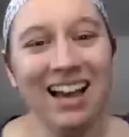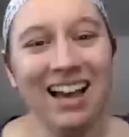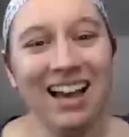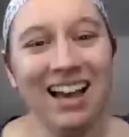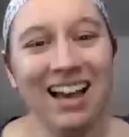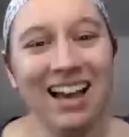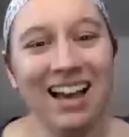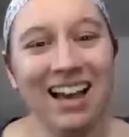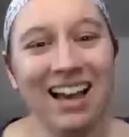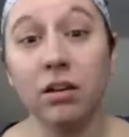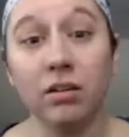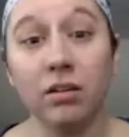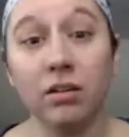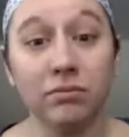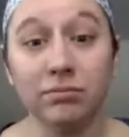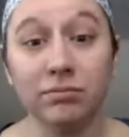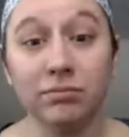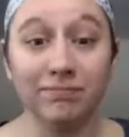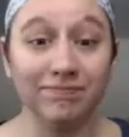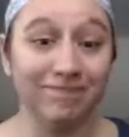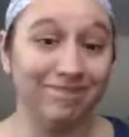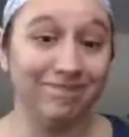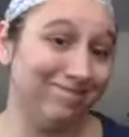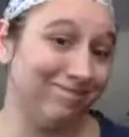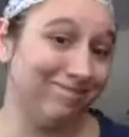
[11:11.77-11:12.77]
I'm like, no,
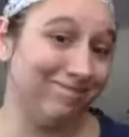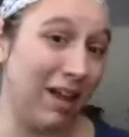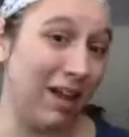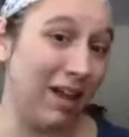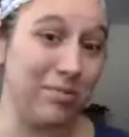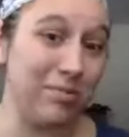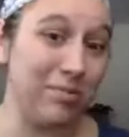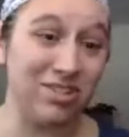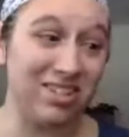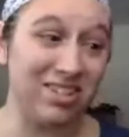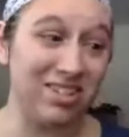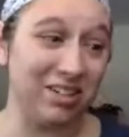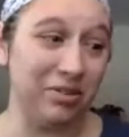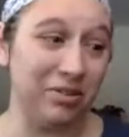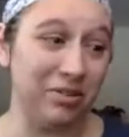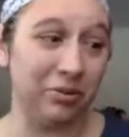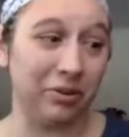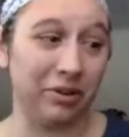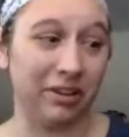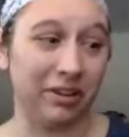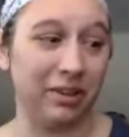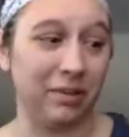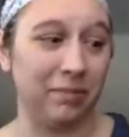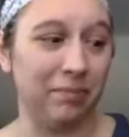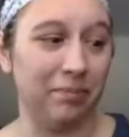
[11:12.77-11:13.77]
I'm just
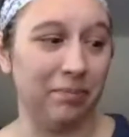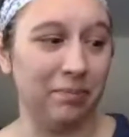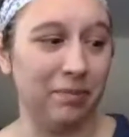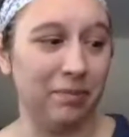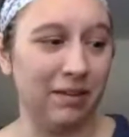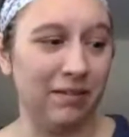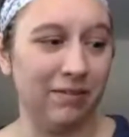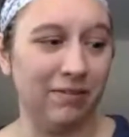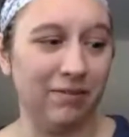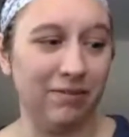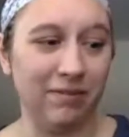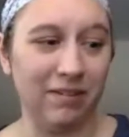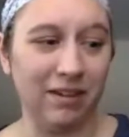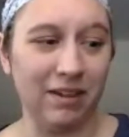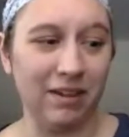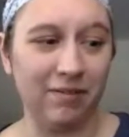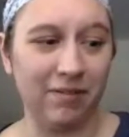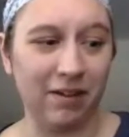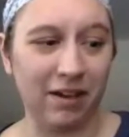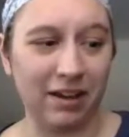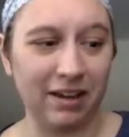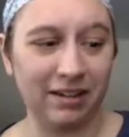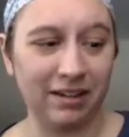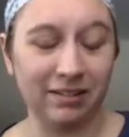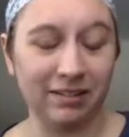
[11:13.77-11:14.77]
ignoring them.
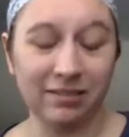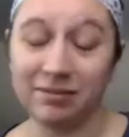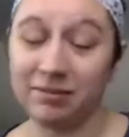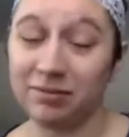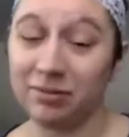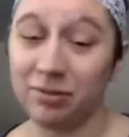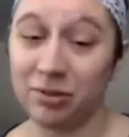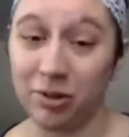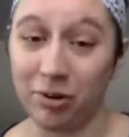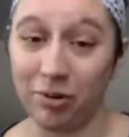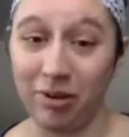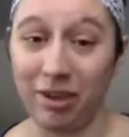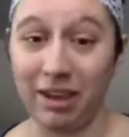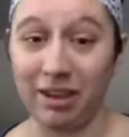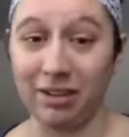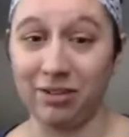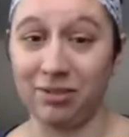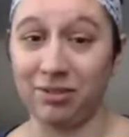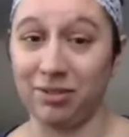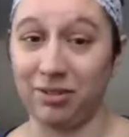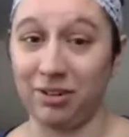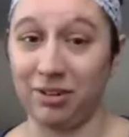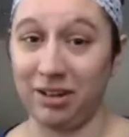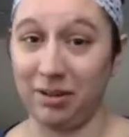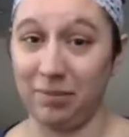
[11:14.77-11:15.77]
If I don't
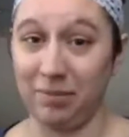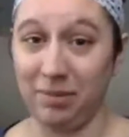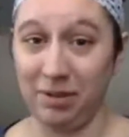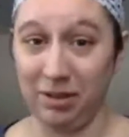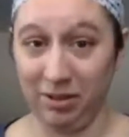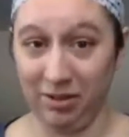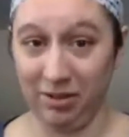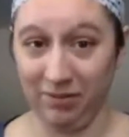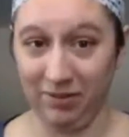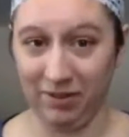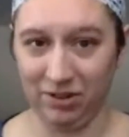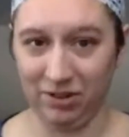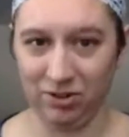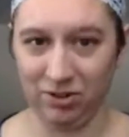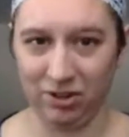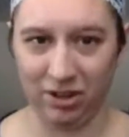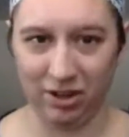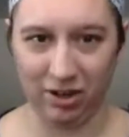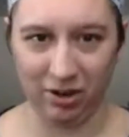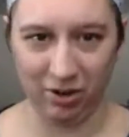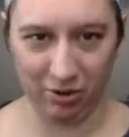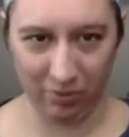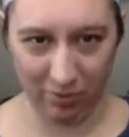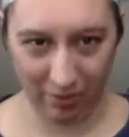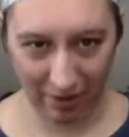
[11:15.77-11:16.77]
answer him, he'll eventually
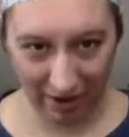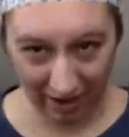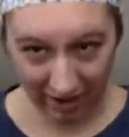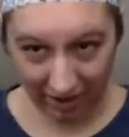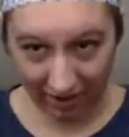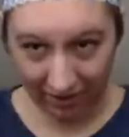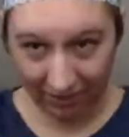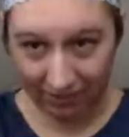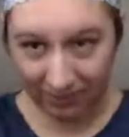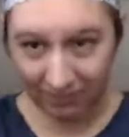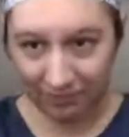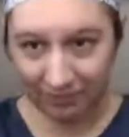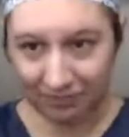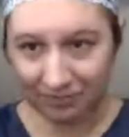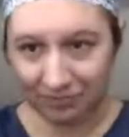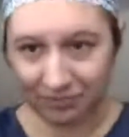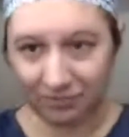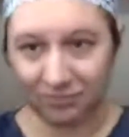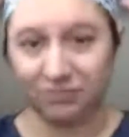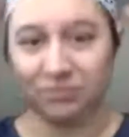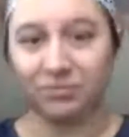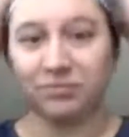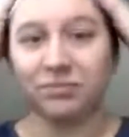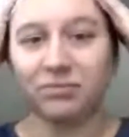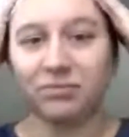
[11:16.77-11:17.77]
go away.
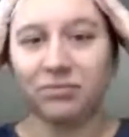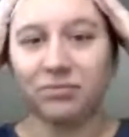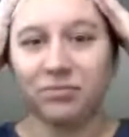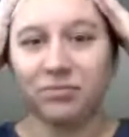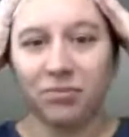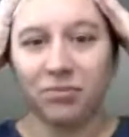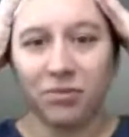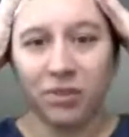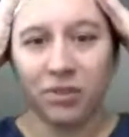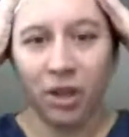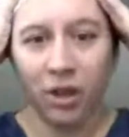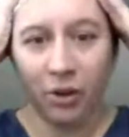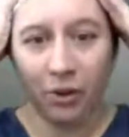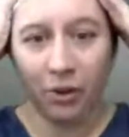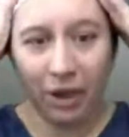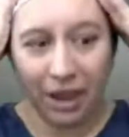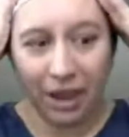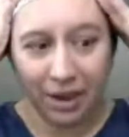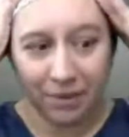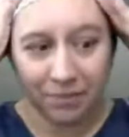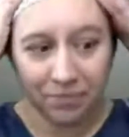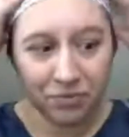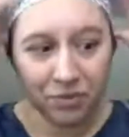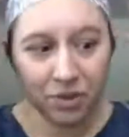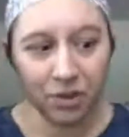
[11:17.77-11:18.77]

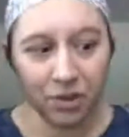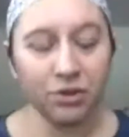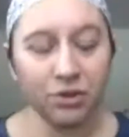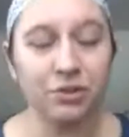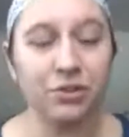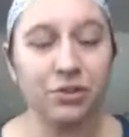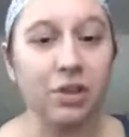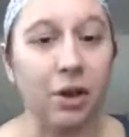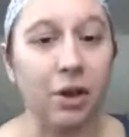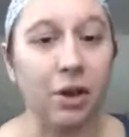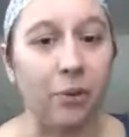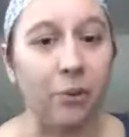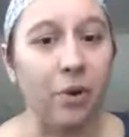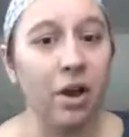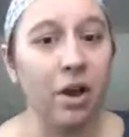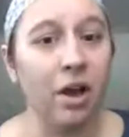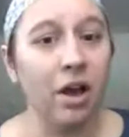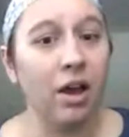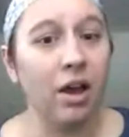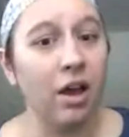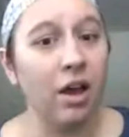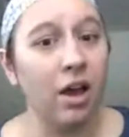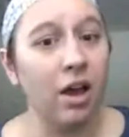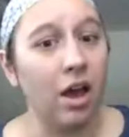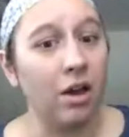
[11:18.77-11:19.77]
Okay, so
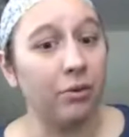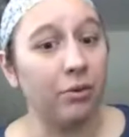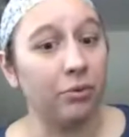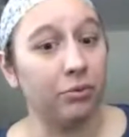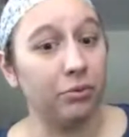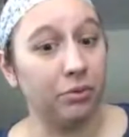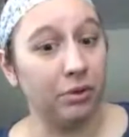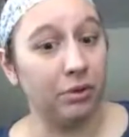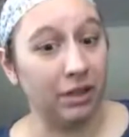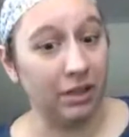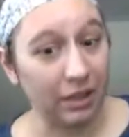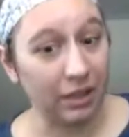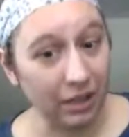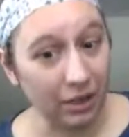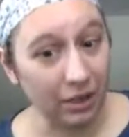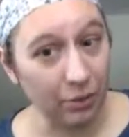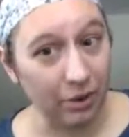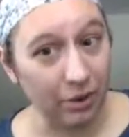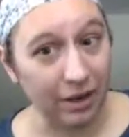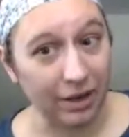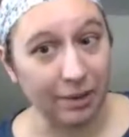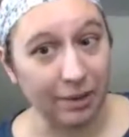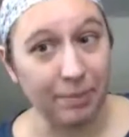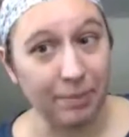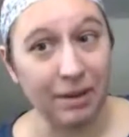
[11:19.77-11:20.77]
really
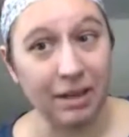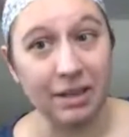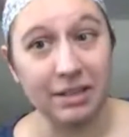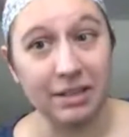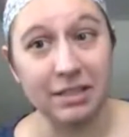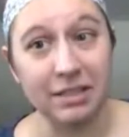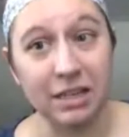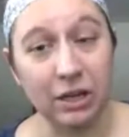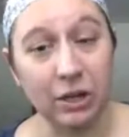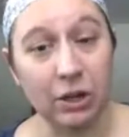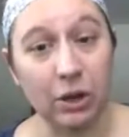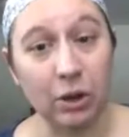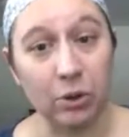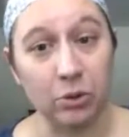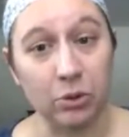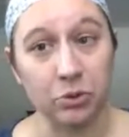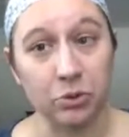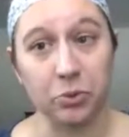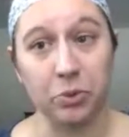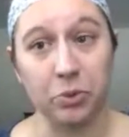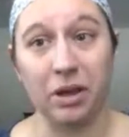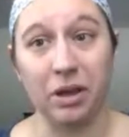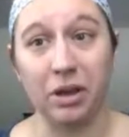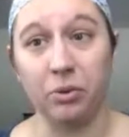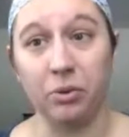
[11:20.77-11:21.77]
quick, because it goes
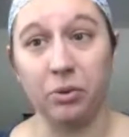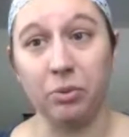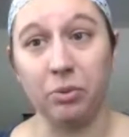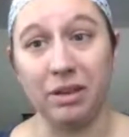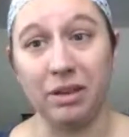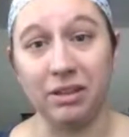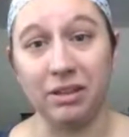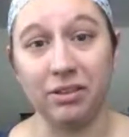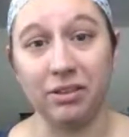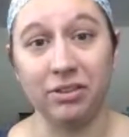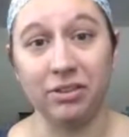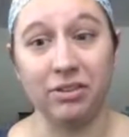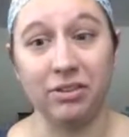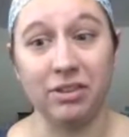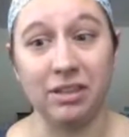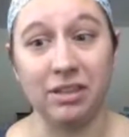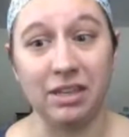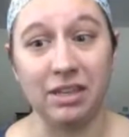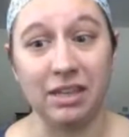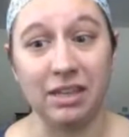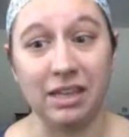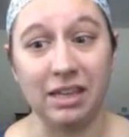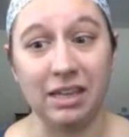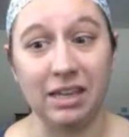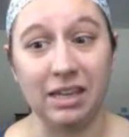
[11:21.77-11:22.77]
well with
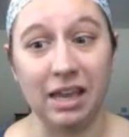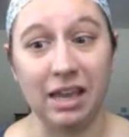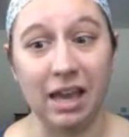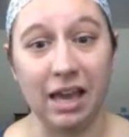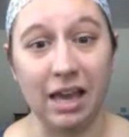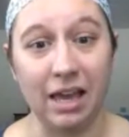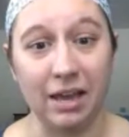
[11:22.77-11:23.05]
the